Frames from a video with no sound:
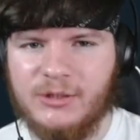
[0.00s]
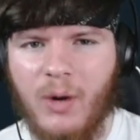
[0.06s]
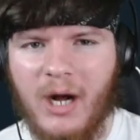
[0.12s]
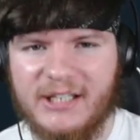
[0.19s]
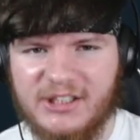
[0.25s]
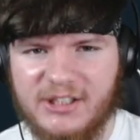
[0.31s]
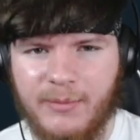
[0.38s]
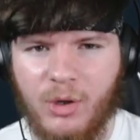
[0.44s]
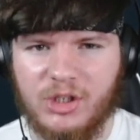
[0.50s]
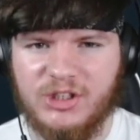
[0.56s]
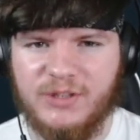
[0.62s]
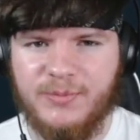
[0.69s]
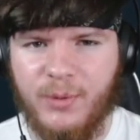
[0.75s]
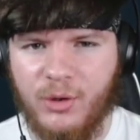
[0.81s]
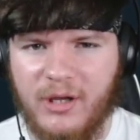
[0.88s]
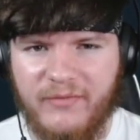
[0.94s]
watch some more
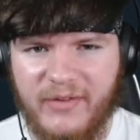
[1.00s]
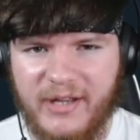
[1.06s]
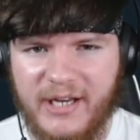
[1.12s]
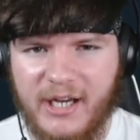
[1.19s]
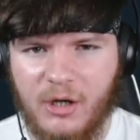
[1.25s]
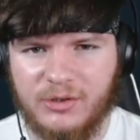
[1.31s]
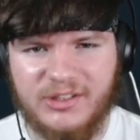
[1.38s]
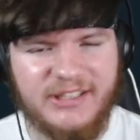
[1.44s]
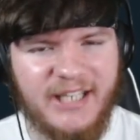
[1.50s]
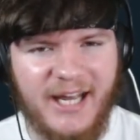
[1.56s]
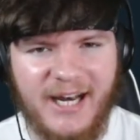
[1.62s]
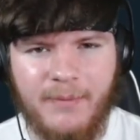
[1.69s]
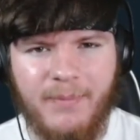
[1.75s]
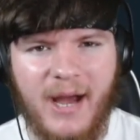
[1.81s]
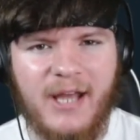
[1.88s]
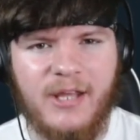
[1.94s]
spooky videos sent
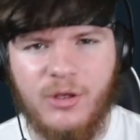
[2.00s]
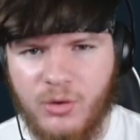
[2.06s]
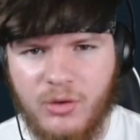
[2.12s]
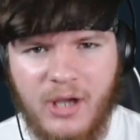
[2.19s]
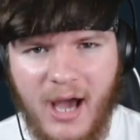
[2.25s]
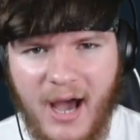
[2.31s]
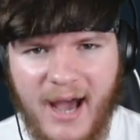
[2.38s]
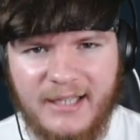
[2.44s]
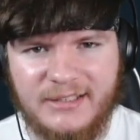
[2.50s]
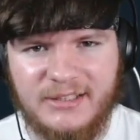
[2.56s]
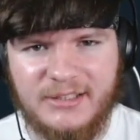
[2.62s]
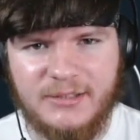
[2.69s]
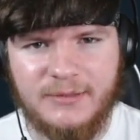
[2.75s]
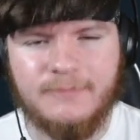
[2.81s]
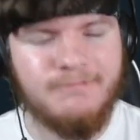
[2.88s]
in by you guys.